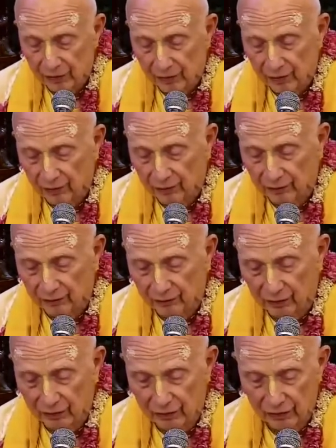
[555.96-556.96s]
So
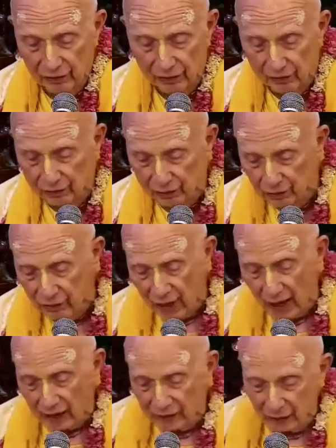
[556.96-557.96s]
the verse
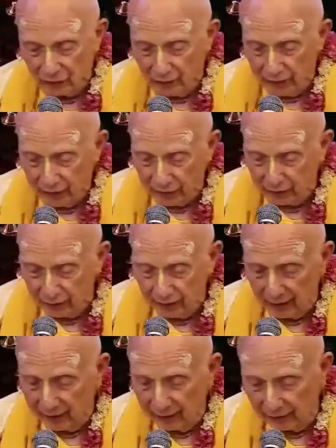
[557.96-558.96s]
actually will be
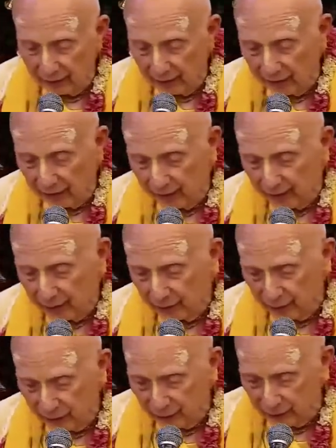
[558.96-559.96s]
explained later on in the
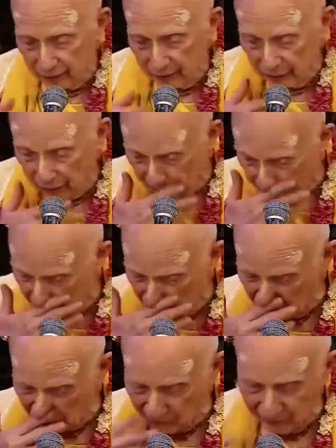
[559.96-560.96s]
purport in more
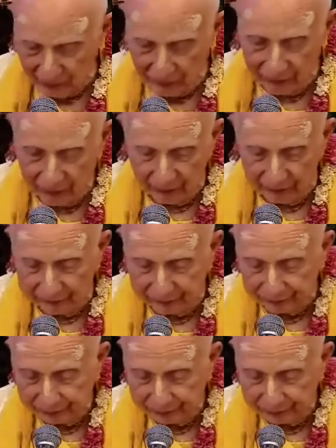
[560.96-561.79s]
detail.